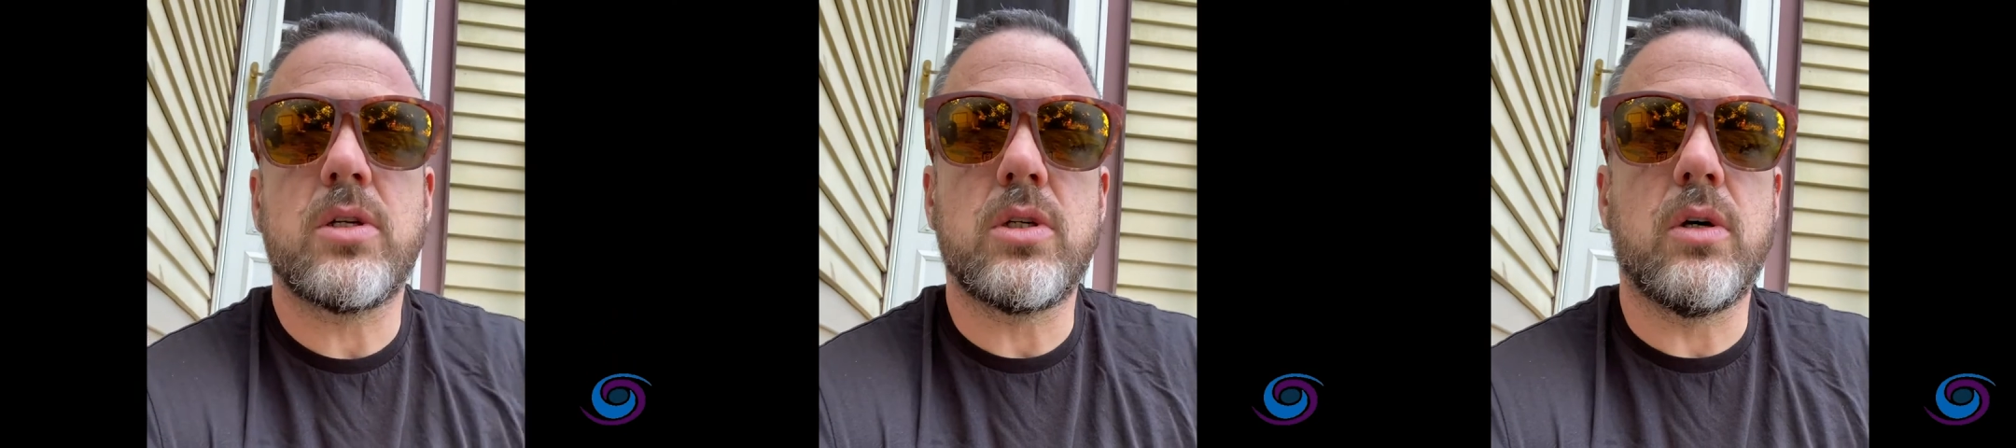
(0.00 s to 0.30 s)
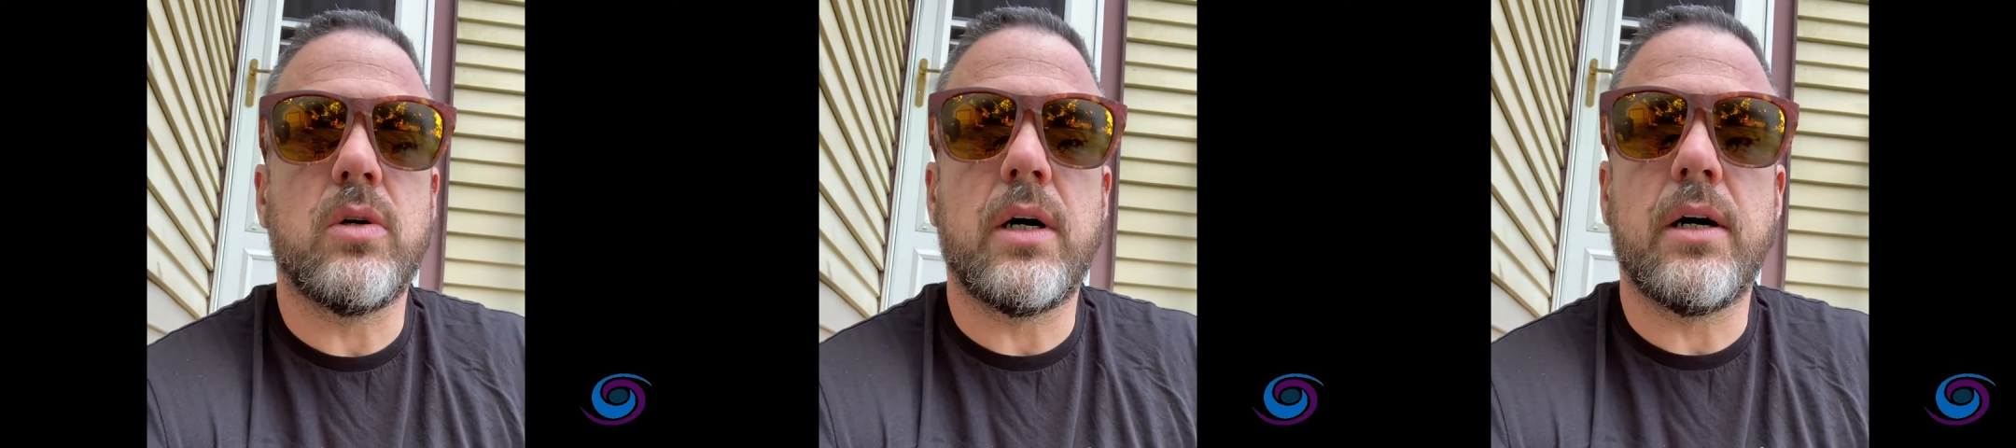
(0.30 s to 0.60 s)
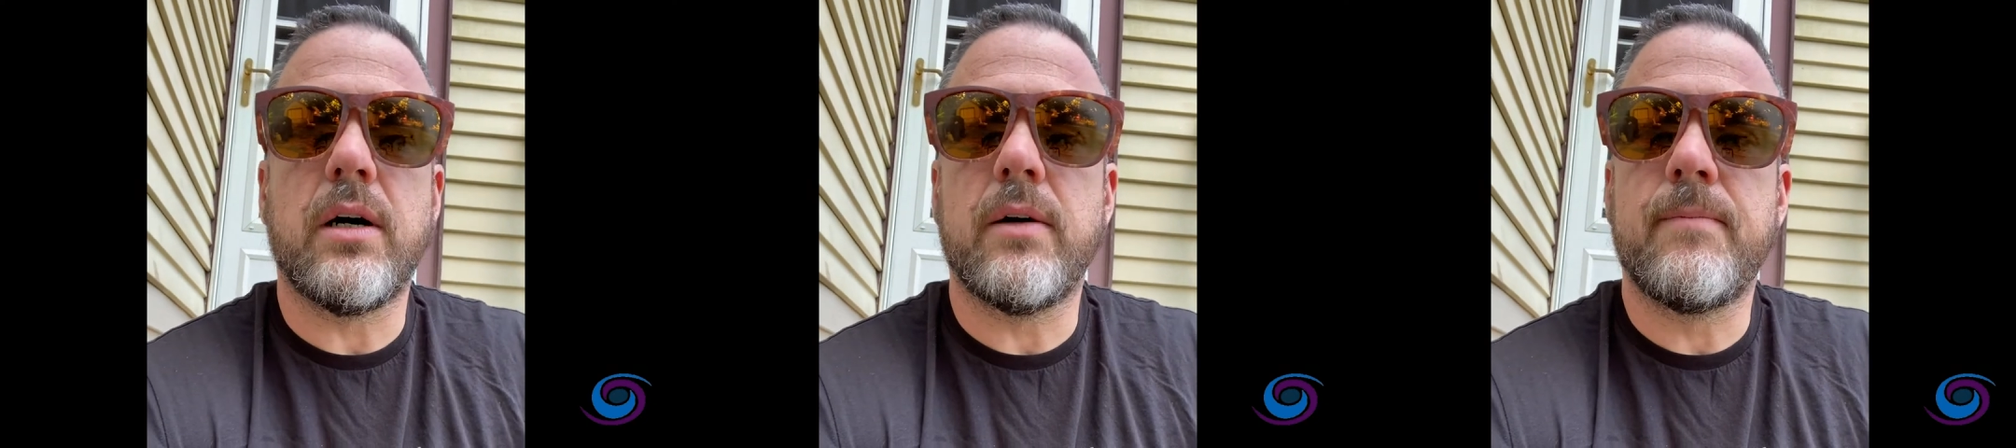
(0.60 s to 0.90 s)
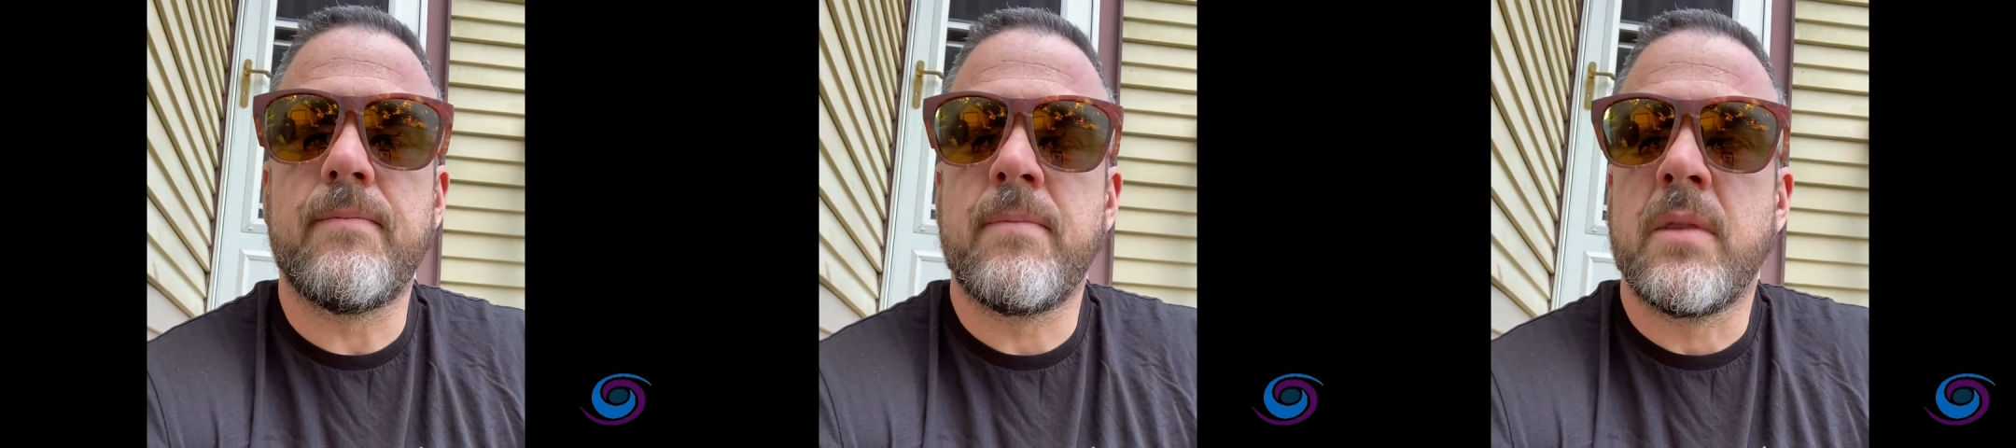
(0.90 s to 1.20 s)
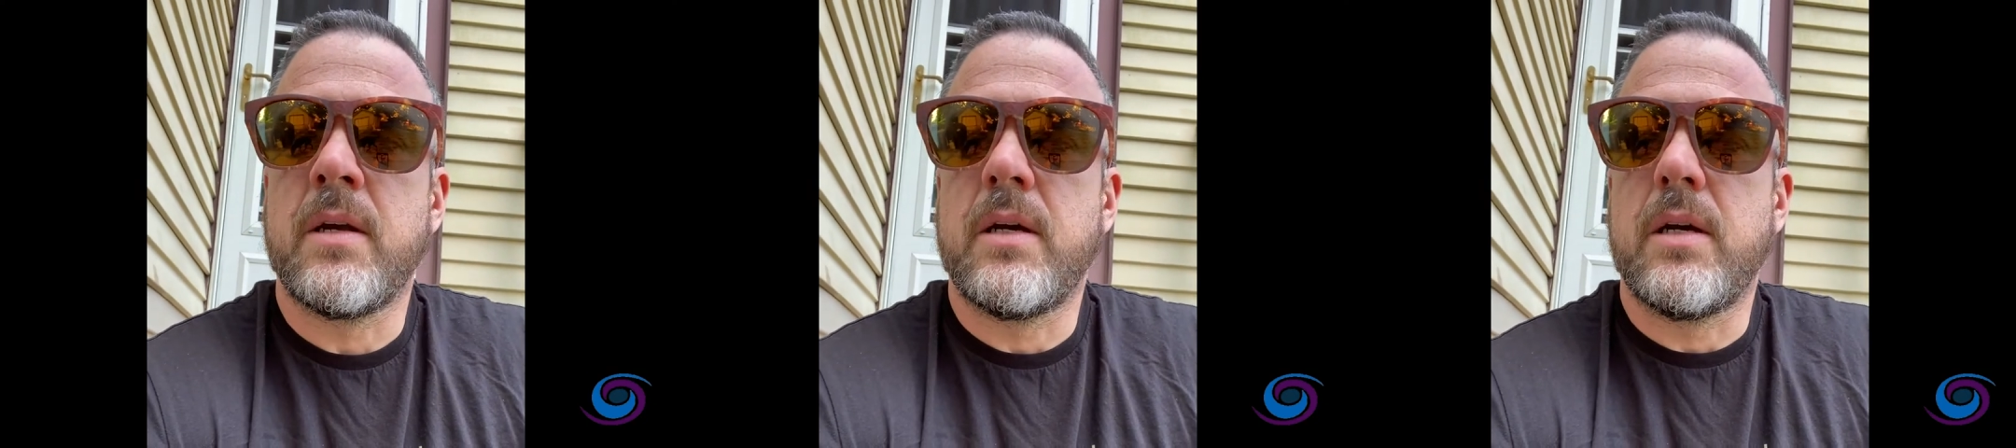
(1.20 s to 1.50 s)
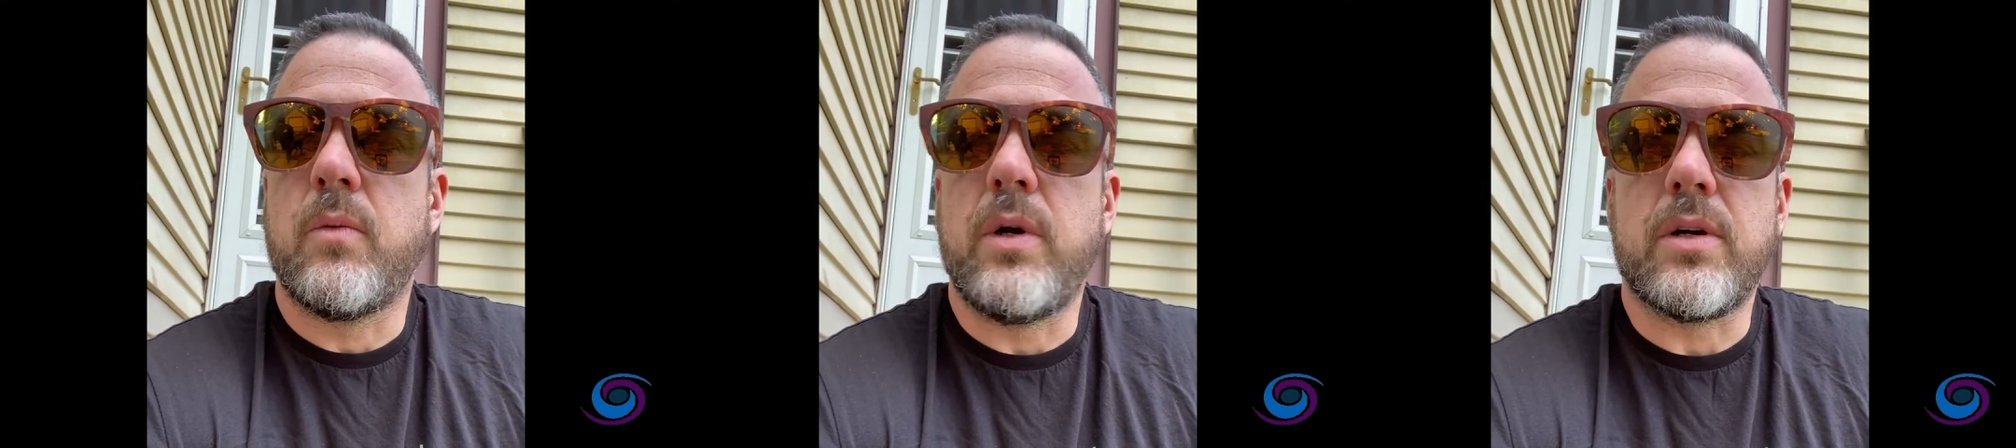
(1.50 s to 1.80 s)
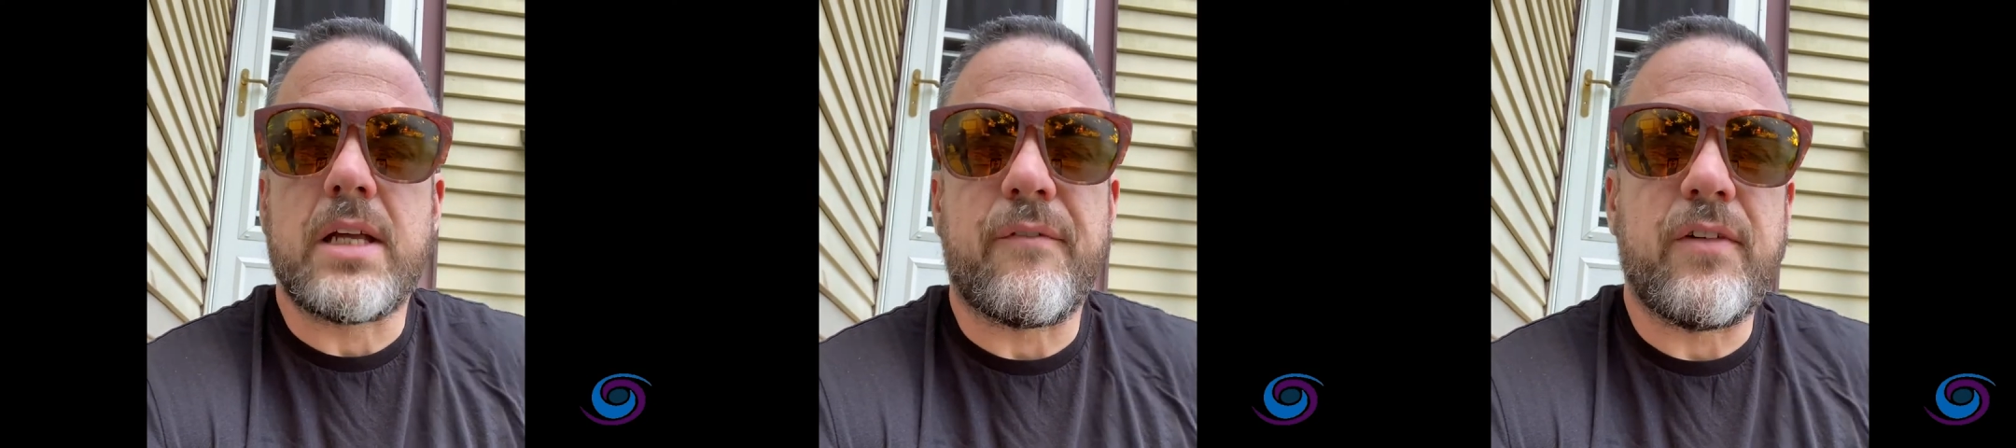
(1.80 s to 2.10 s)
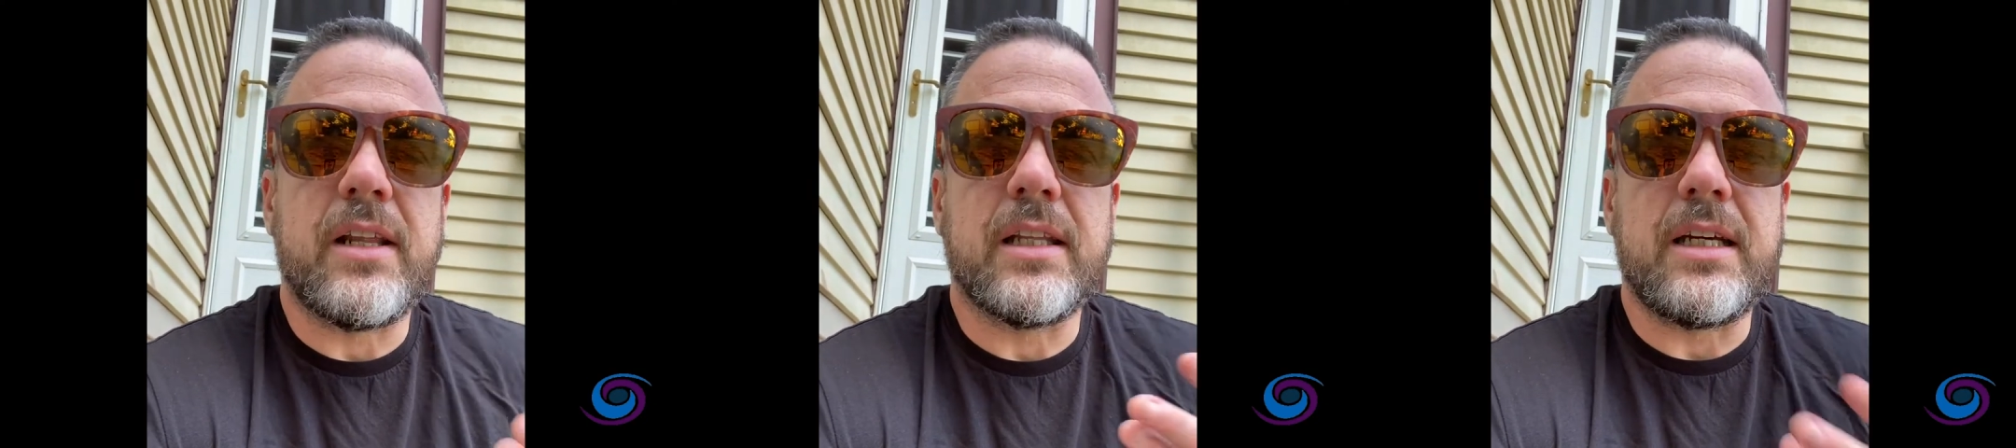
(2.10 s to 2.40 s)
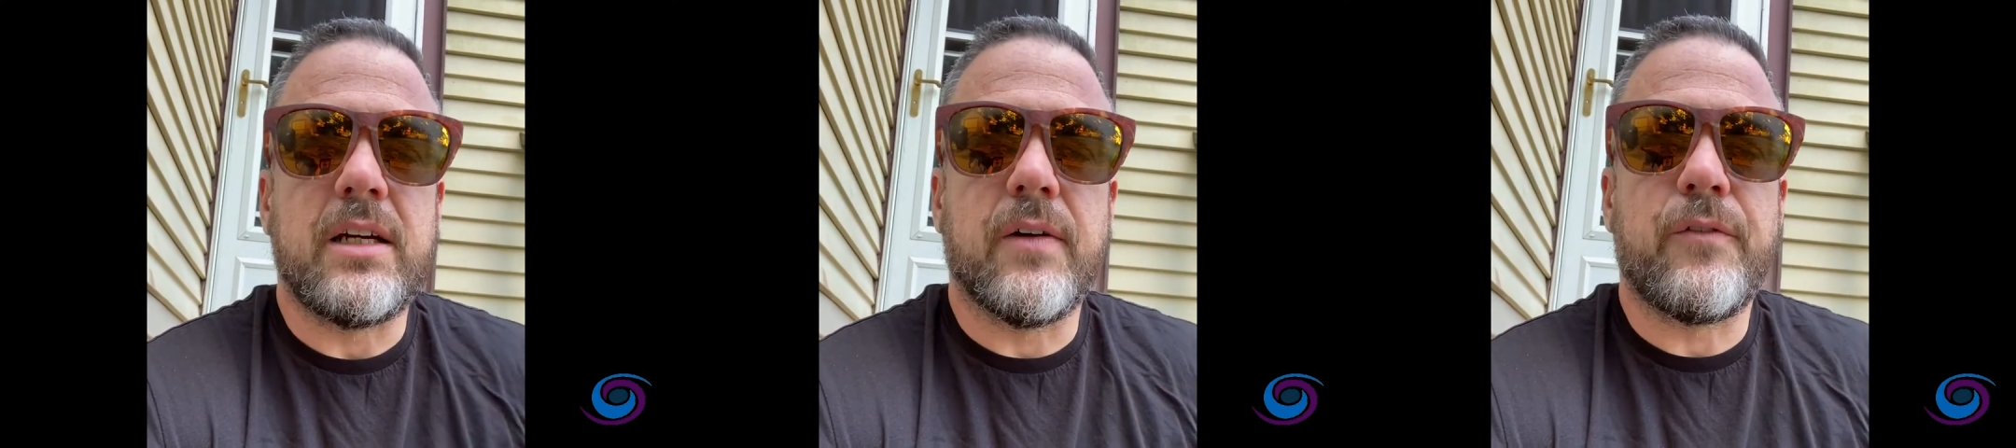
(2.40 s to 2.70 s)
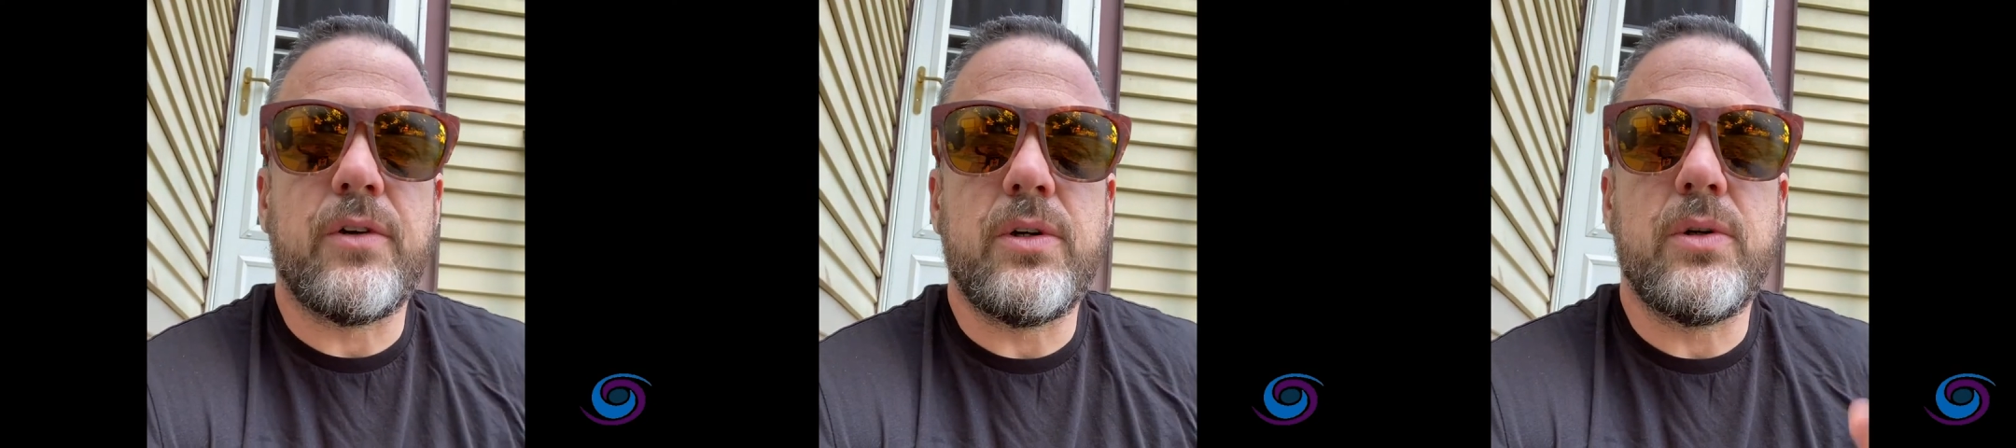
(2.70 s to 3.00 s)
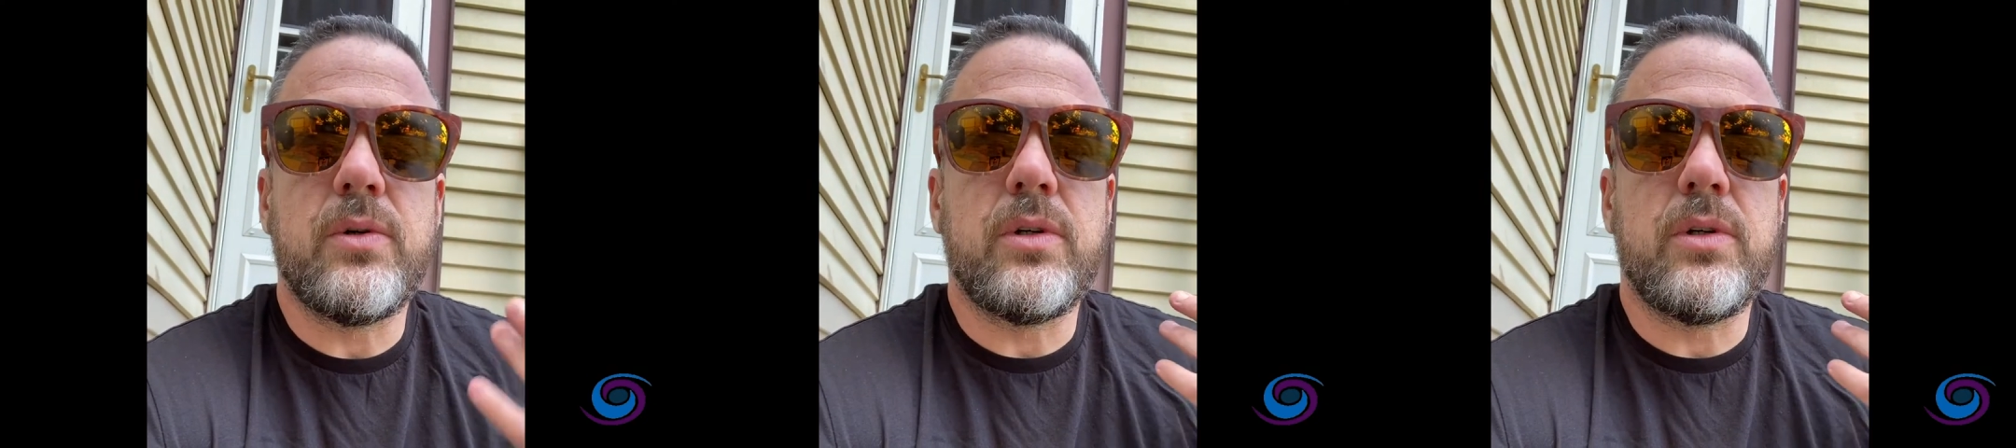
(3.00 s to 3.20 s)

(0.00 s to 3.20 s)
So uh, we are definitely here for you.